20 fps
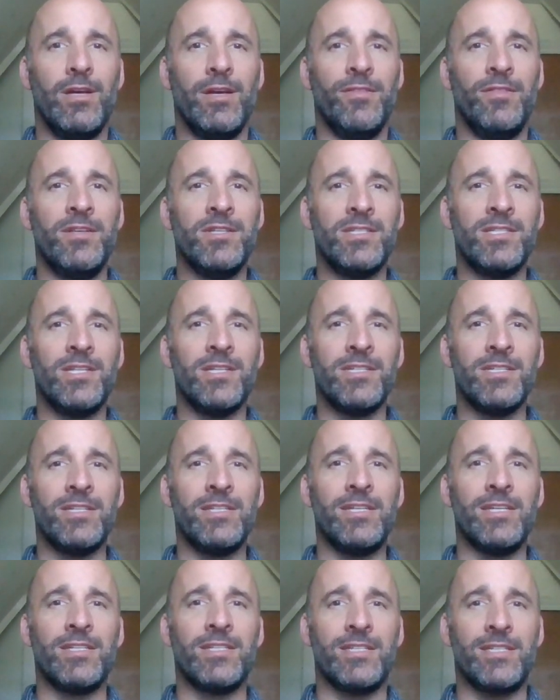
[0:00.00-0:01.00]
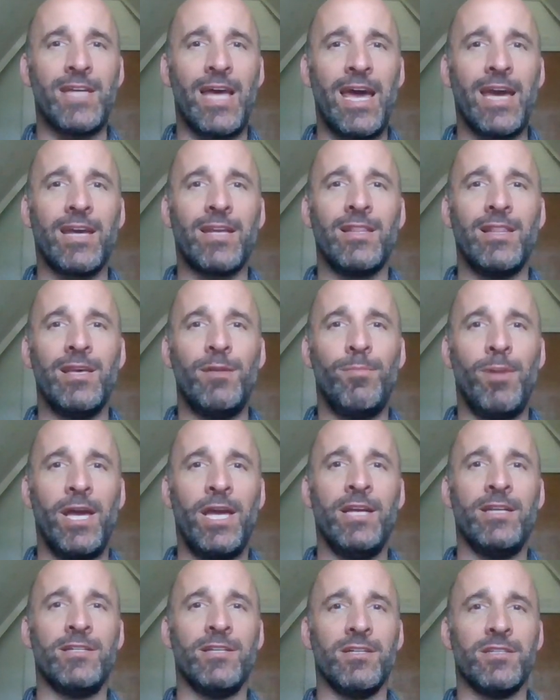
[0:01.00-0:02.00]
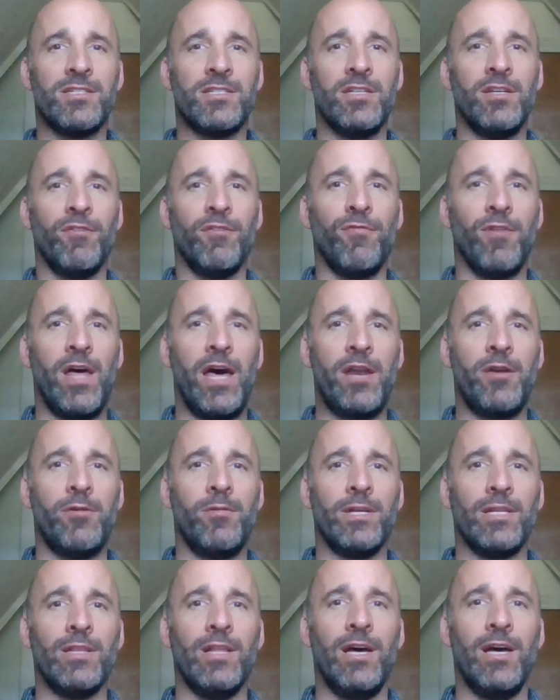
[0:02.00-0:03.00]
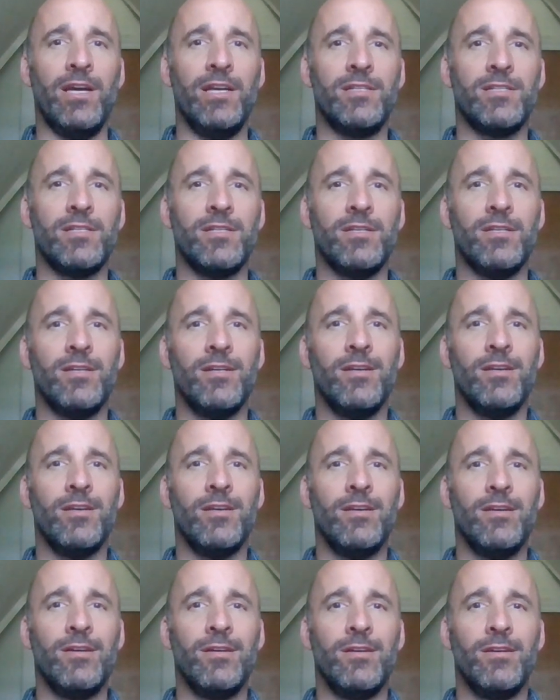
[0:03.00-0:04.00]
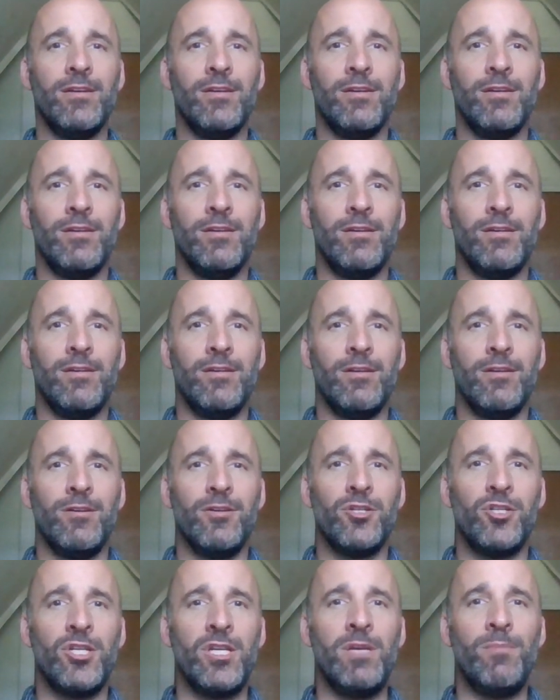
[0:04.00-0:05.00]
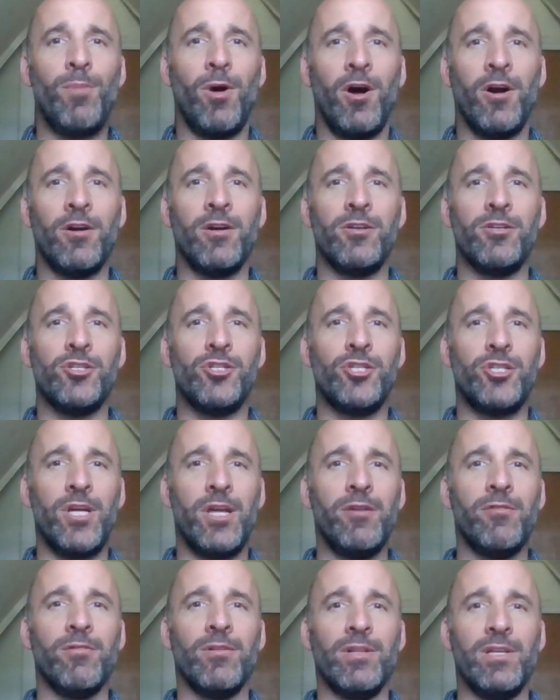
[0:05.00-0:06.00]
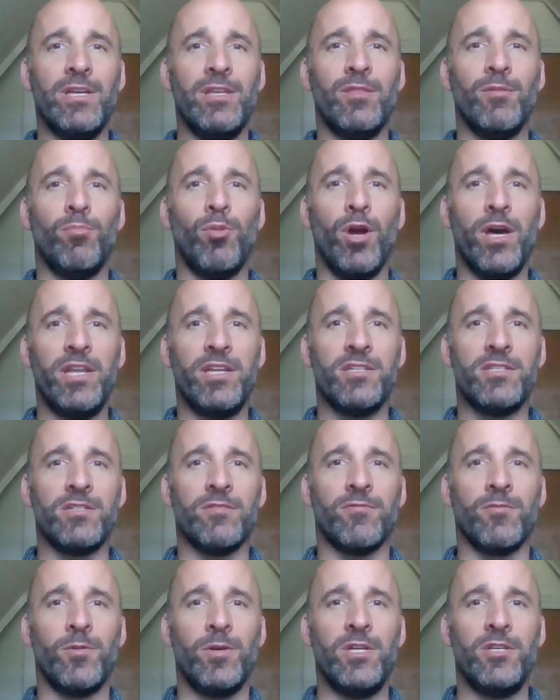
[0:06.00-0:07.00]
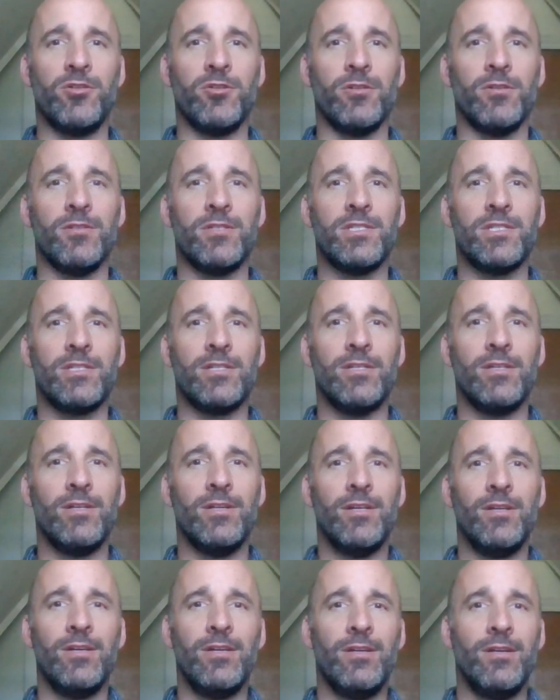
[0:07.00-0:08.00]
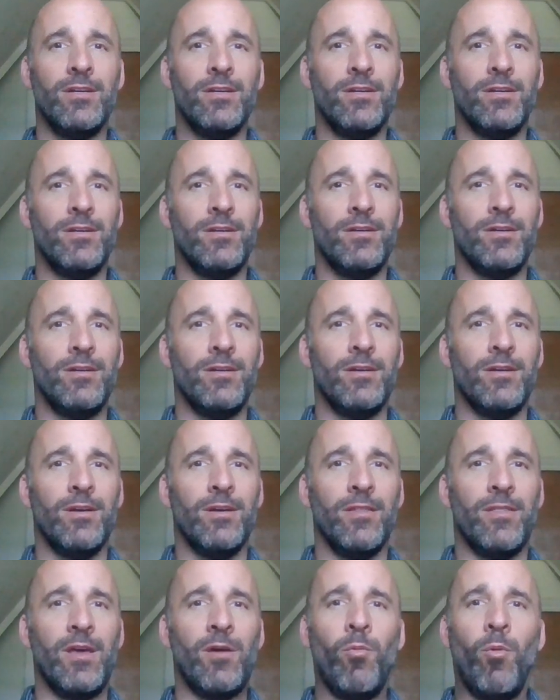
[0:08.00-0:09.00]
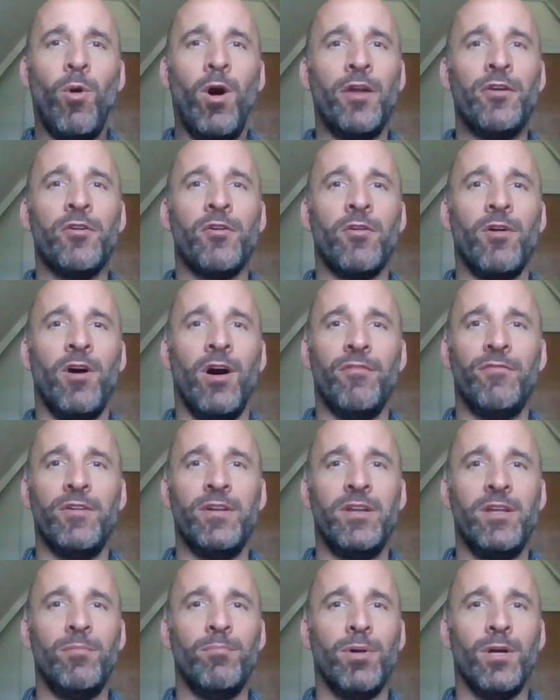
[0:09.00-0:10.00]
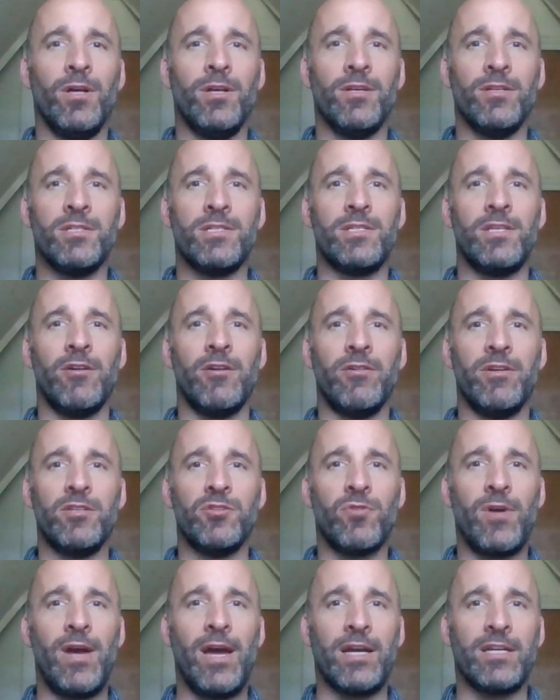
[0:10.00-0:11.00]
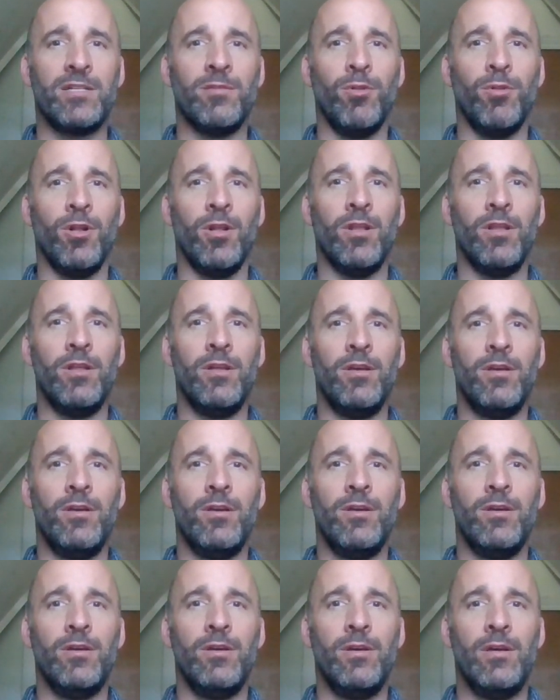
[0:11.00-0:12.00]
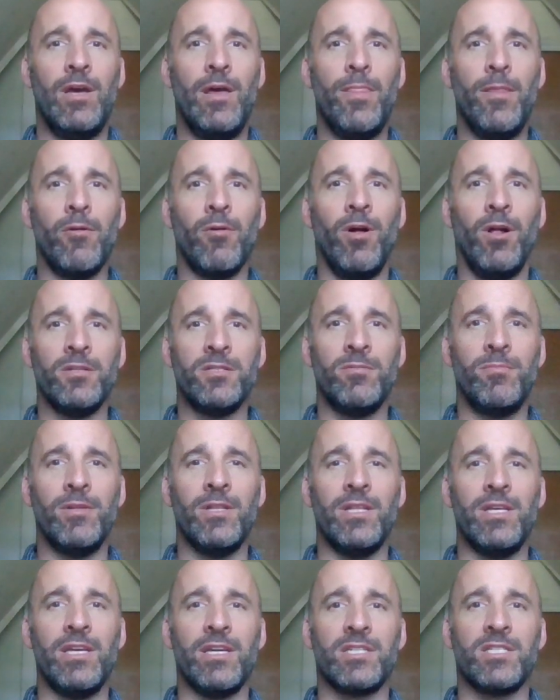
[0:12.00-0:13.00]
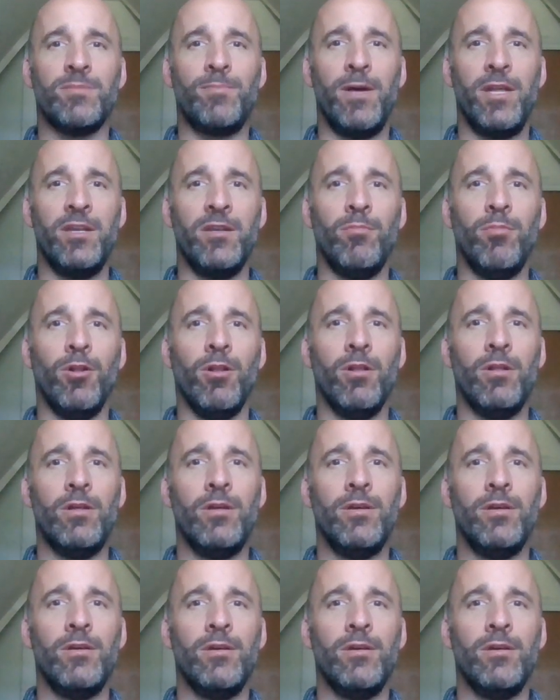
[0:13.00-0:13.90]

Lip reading: And this doesn't exactly paint us in a flattering light. Sheep aren't generally the brightest of creatures. They wander off at impulse, they're intractable, and they're ultimately expendable.